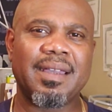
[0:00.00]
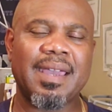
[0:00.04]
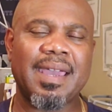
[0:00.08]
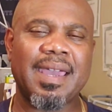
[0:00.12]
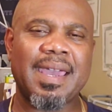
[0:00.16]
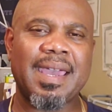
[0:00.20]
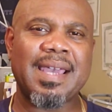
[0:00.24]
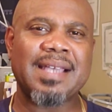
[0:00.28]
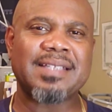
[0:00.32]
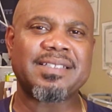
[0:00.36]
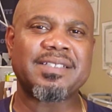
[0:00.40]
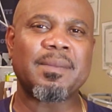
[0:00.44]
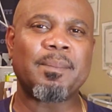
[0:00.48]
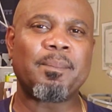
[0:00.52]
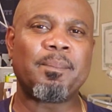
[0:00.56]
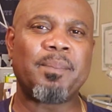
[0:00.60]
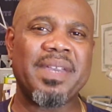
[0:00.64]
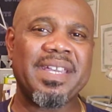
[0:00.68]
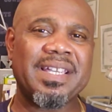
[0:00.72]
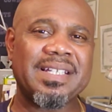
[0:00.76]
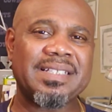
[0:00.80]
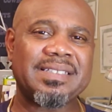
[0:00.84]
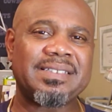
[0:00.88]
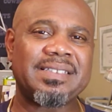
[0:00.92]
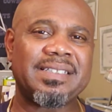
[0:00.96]
as a
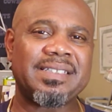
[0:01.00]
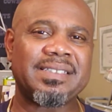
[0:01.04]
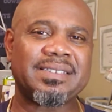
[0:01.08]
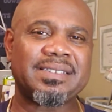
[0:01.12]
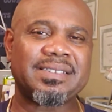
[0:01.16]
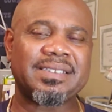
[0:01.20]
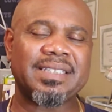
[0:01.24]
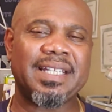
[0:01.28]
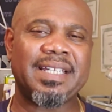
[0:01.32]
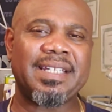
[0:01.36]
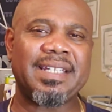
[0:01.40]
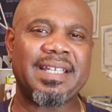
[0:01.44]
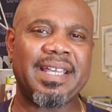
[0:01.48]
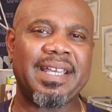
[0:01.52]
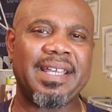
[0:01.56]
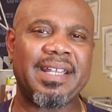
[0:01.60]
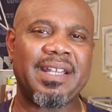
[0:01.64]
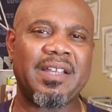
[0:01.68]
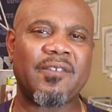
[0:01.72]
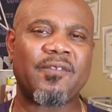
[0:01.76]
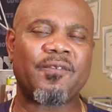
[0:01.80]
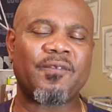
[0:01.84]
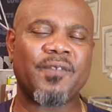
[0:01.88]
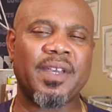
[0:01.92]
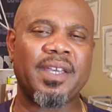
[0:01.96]
business in the
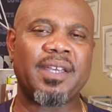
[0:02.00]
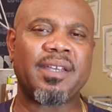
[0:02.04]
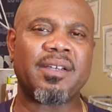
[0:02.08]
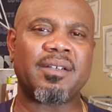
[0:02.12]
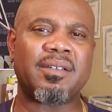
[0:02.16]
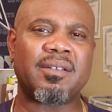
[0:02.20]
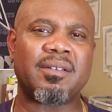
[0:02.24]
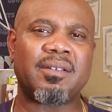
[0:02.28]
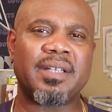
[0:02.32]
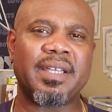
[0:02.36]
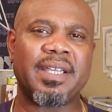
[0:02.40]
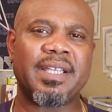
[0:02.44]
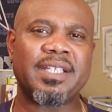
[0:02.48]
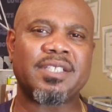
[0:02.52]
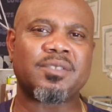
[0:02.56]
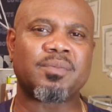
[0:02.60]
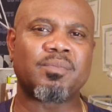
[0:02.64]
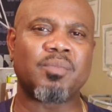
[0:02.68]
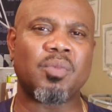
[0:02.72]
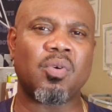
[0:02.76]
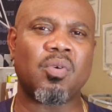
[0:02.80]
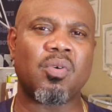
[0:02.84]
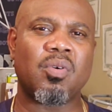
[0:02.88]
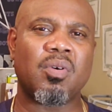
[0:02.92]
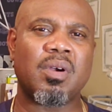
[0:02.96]
NFL, it's
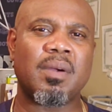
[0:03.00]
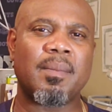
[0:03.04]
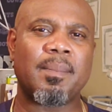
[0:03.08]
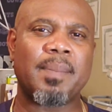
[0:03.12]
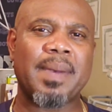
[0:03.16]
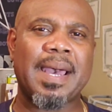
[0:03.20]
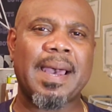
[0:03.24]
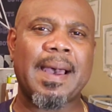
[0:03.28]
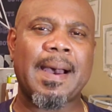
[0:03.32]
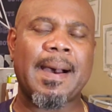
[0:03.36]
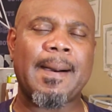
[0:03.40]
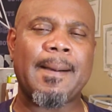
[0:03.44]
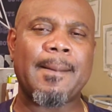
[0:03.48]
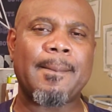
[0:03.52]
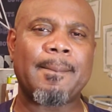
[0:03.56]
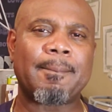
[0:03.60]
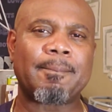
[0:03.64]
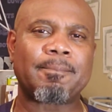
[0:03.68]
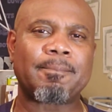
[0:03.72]
more about